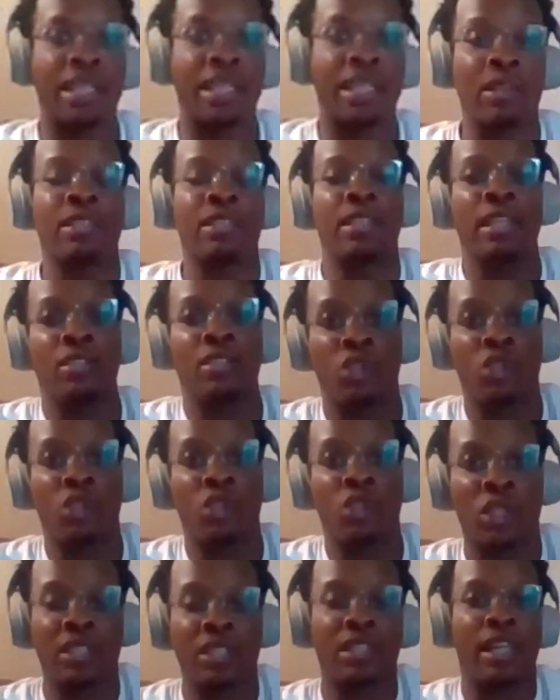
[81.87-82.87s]
what I'm like saying.
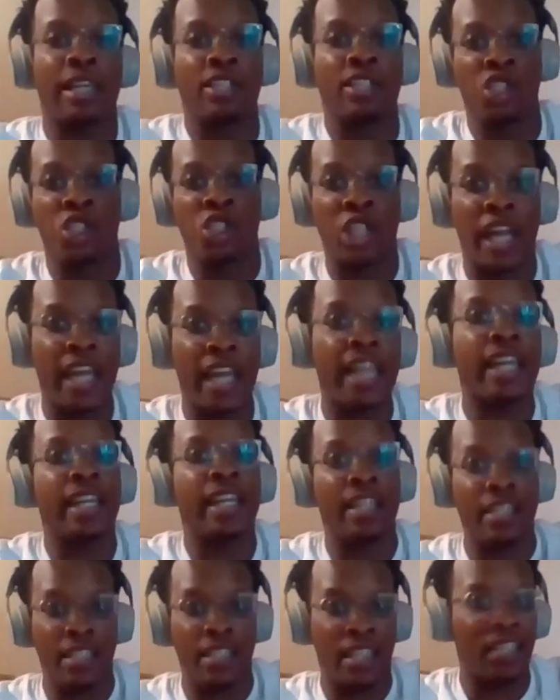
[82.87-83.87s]
Just, just, like just shade. go
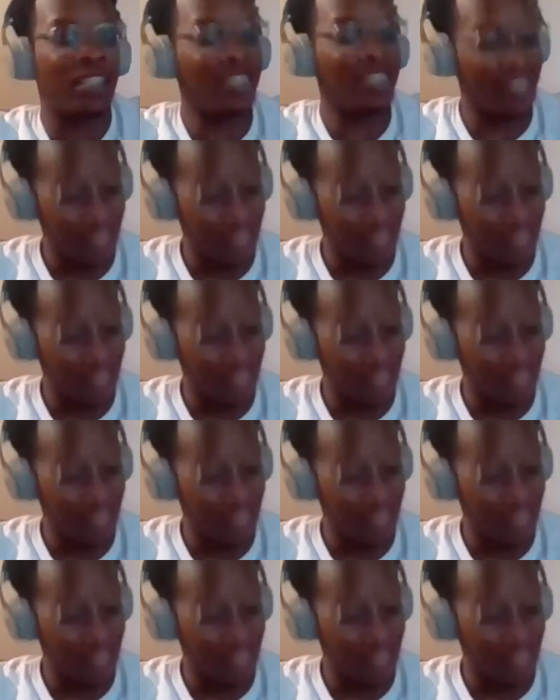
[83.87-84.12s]
close yeah. to him.